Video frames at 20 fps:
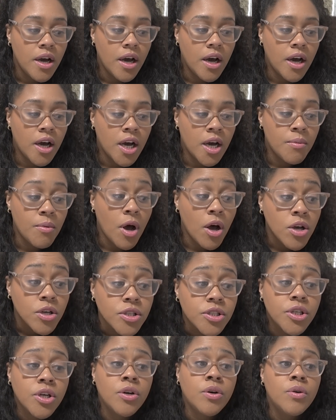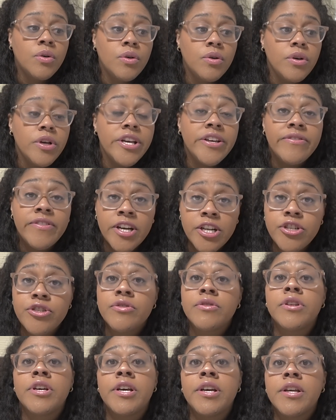Also,
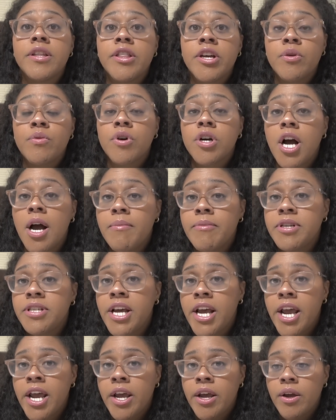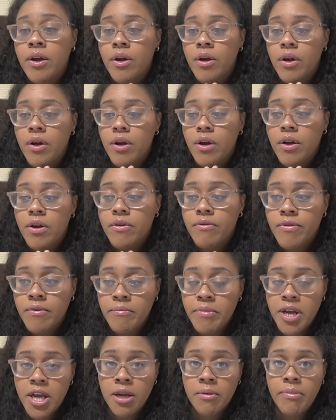eventually, there will come a day from
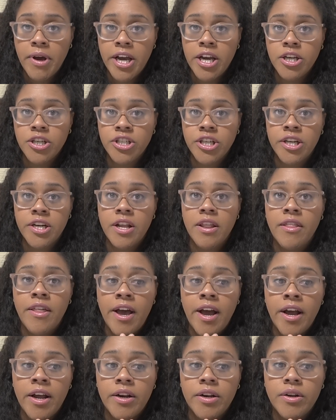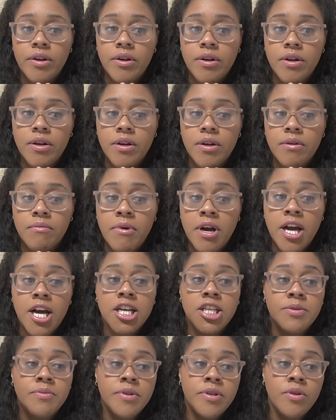being patient that my
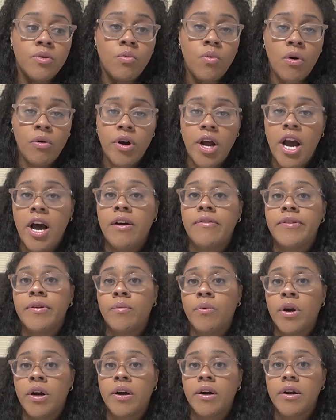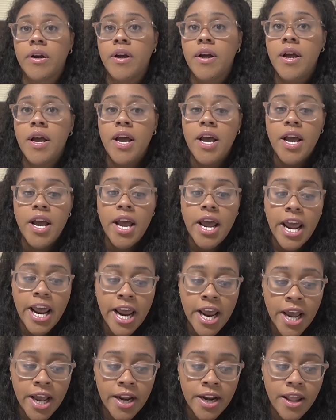husband won't have to work.
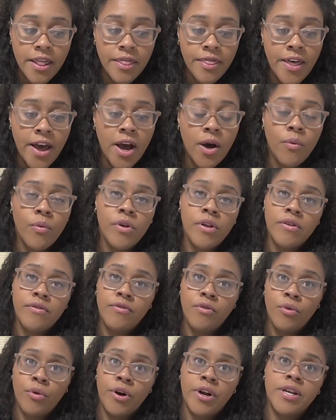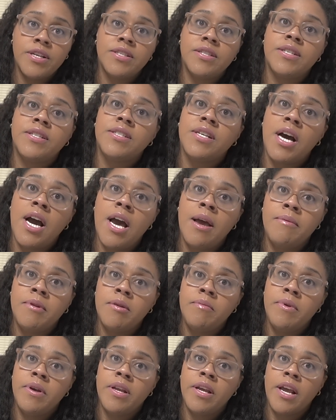And that will afford us the time
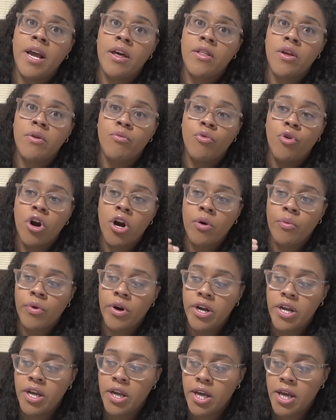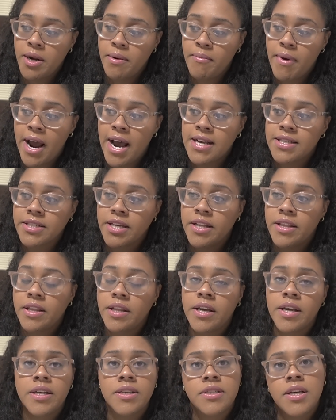to be together more, where he can bask in
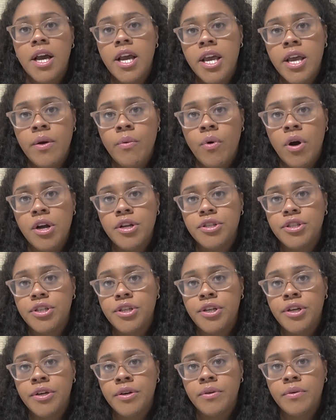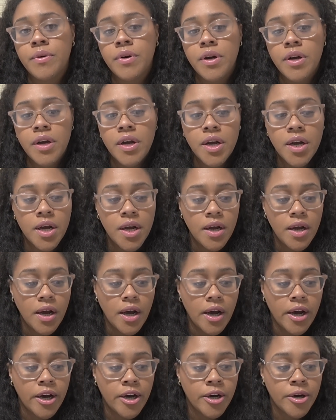things that he wants to do.
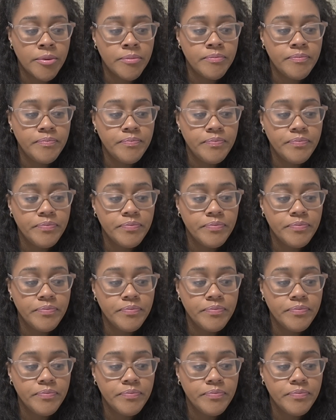Um,